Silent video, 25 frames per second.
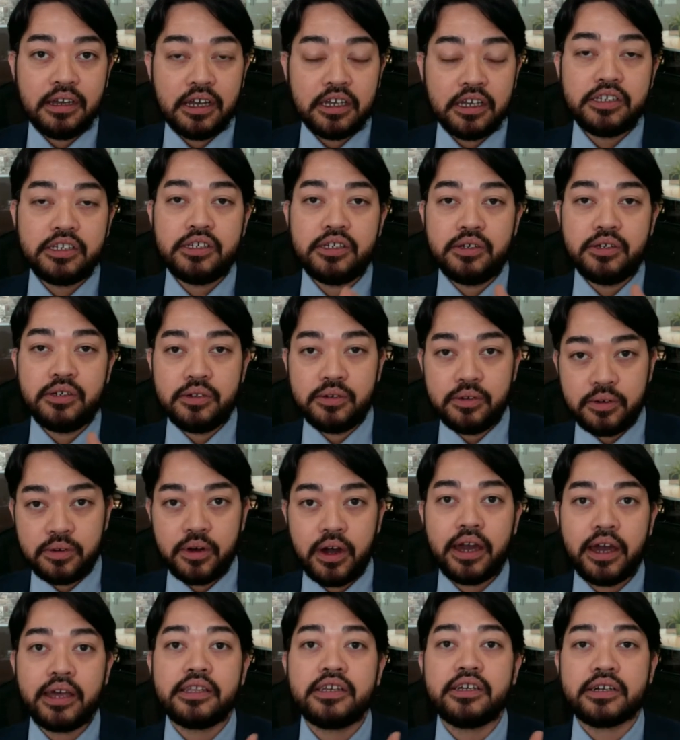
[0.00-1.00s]
you
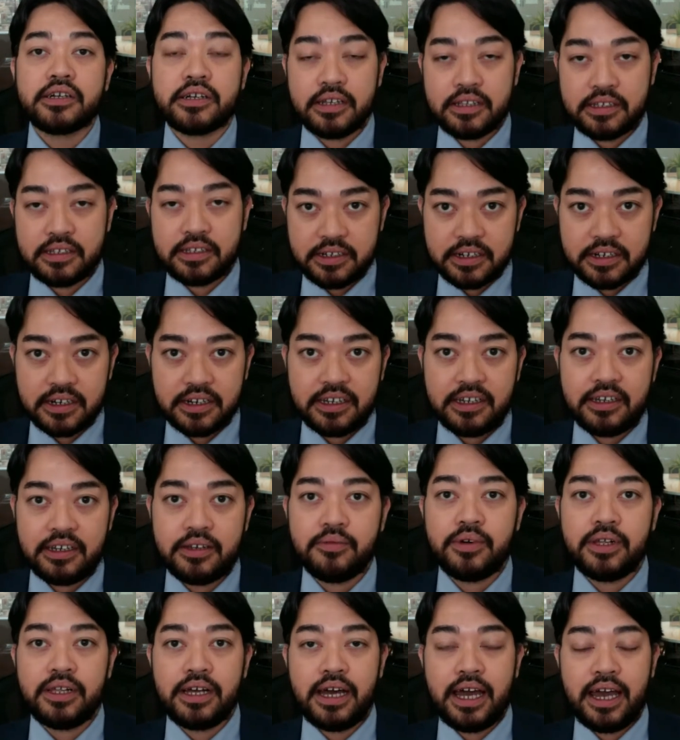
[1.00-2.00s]
and your attorney
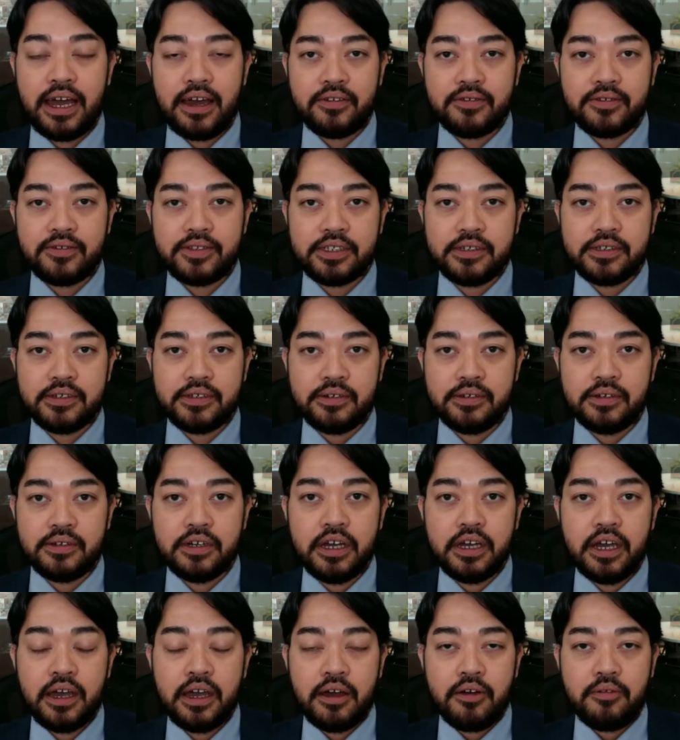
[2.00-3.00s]
will have to
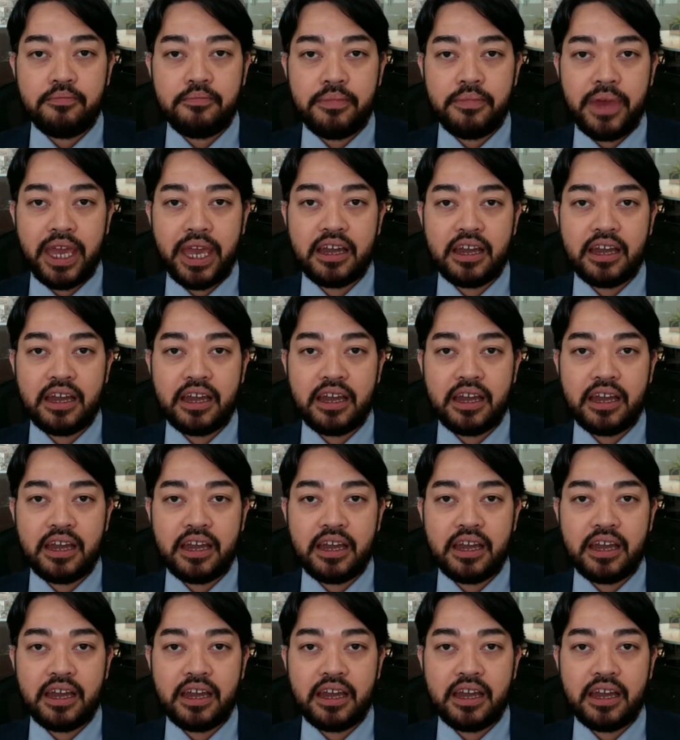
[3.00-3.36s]
make